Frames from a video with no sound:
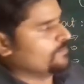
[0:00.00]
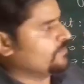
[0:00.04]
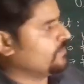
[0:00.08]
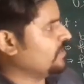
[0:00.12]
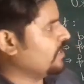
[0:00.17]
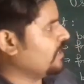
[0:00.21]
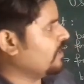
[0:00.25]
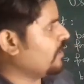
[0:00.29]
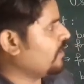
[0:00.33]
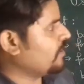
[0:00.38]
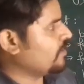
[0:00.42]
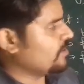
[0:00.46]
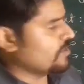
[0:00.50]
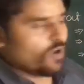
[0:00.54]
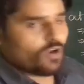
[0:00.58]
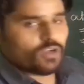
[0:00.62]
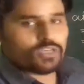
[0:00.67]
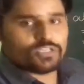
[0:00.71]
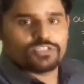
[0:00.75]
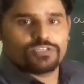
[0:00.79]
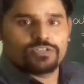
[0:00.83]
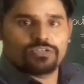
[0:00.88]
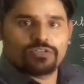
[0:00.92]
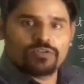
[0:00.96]
They are
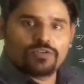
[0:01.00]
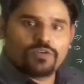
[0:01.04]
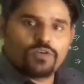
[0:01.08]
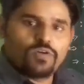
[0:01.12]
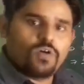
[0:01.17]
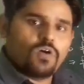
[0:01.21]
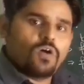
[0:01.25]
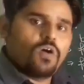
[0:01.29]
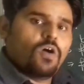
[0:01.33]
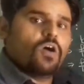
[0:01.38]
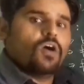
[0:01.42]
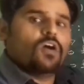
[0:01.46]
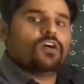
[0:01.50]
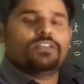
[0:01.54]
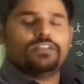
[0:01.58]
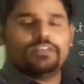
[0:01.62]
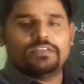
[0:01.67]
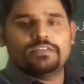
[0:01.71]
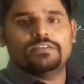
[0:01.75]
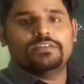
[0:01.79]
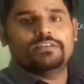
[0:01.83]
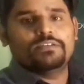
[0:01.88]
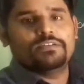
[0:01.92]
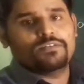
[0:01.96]
not
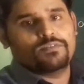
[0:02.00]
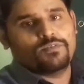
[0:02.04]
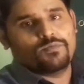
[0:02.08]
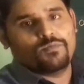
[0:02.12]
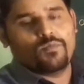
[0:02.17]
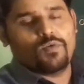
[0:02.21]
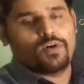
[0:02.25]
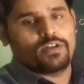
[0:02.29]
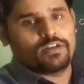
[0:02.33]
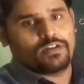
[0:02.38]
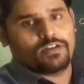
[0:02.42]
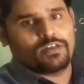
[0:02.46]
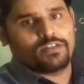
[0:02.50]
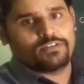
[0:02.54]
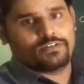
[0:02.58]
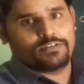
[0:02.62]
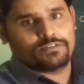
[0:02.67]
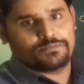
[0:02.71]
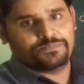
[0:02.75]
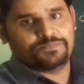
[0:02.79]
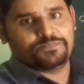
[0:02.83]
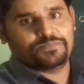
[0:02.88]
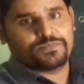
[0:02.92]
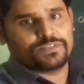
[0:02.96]
on one another,
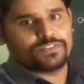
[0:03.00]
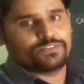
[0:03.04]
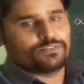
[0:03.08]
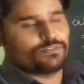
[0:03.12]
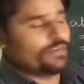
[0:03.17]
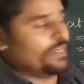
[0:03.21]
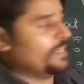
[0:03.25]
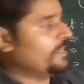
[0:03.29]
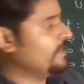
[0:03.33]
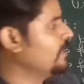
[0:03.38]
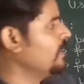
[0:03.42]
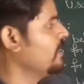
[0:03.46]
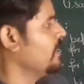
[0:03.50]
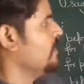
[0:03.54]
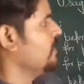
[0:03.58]
right?